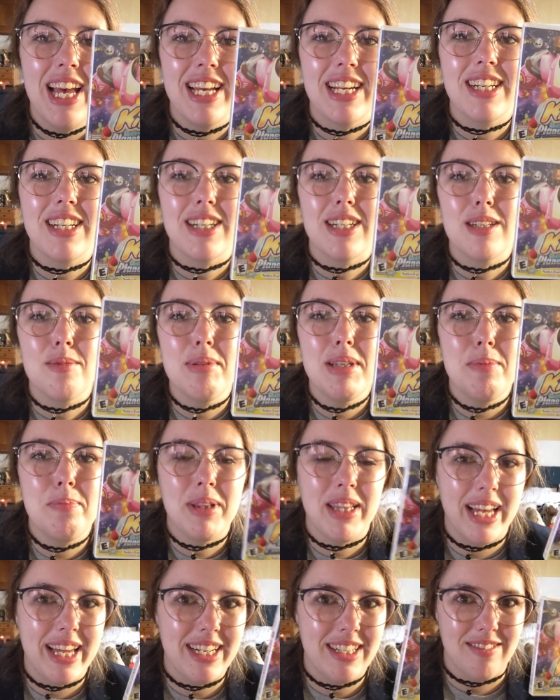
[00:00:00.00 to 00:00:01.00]
Kirby
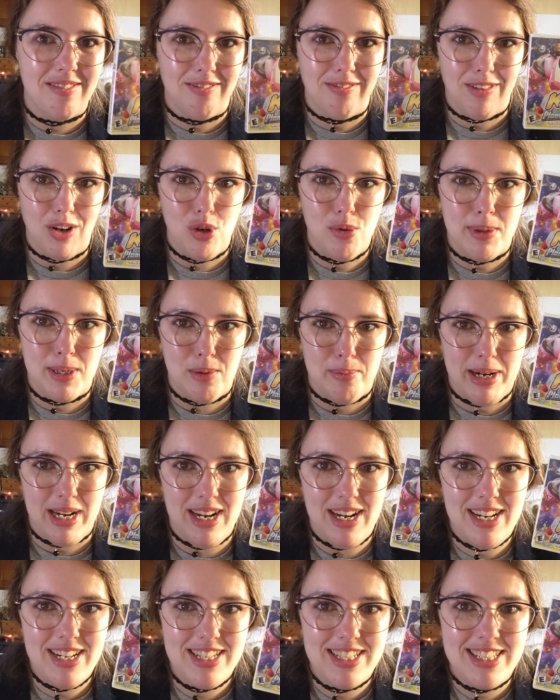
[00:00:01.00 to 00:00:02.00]
Planet
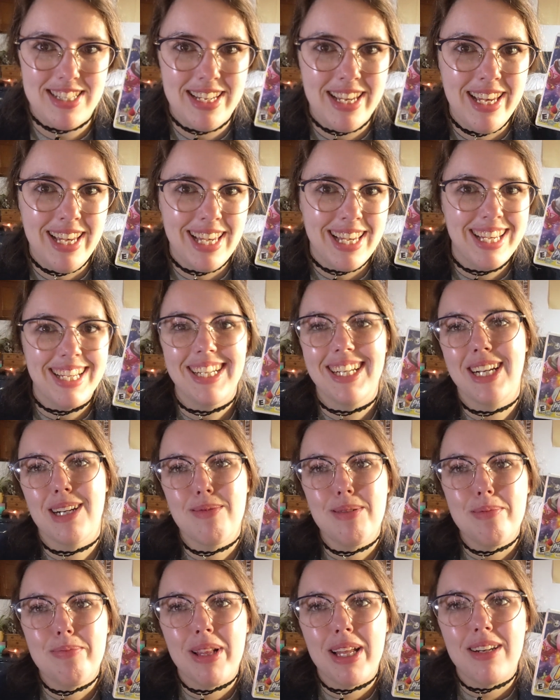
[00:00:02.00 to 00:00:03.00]
Robobot.
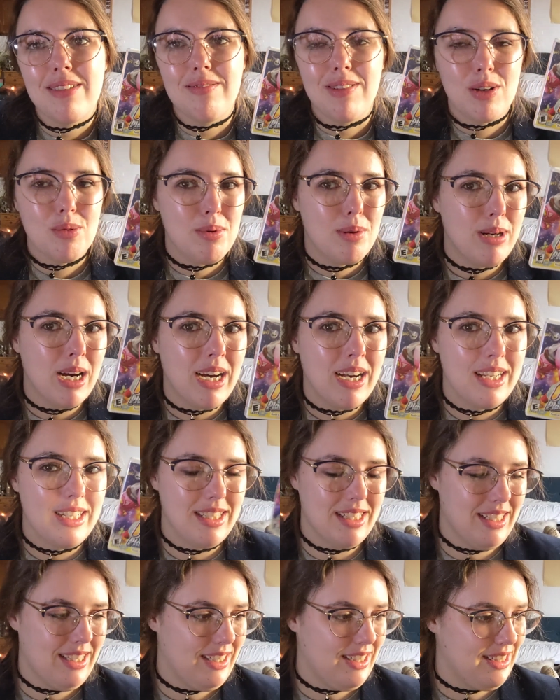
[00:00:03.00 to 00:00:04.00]
Kirby Planet Robobot
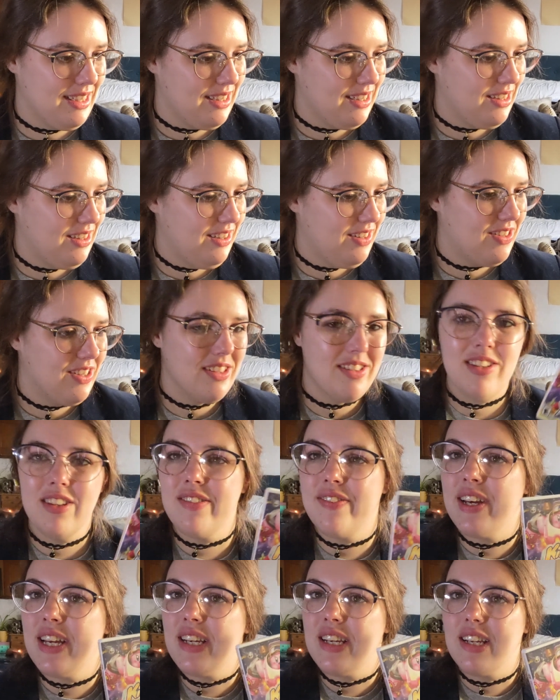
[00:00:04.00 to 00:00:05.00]
is just as
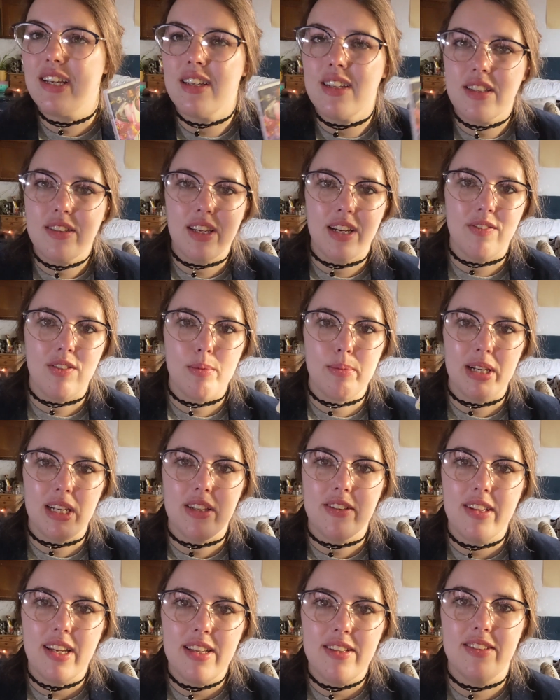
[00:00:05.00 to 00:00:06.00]
fun as everybody
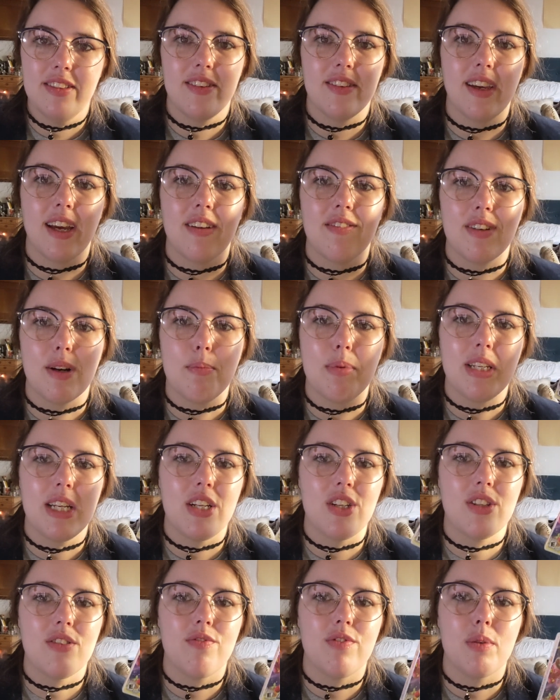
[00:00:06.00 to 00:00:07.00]
says. It's got a
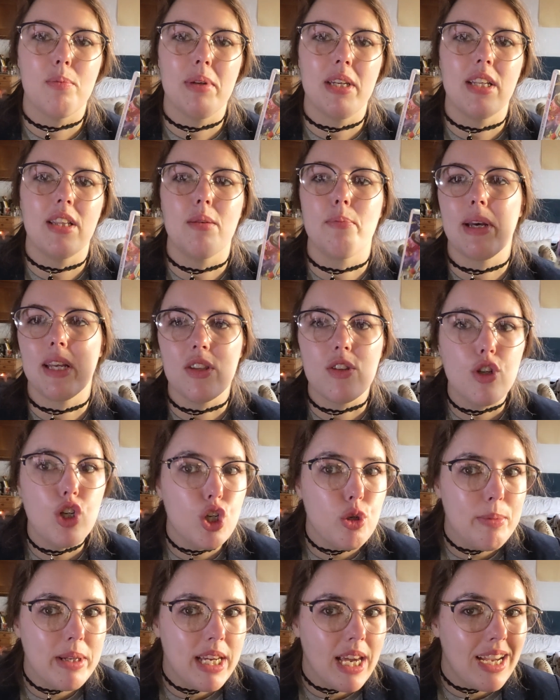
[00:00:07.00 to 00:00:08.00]
reputation for being the best
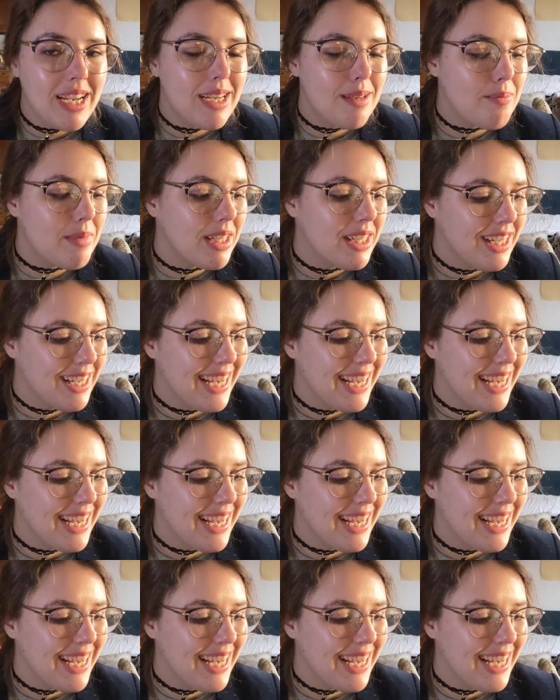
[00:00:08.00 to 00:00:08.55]
Kirby game,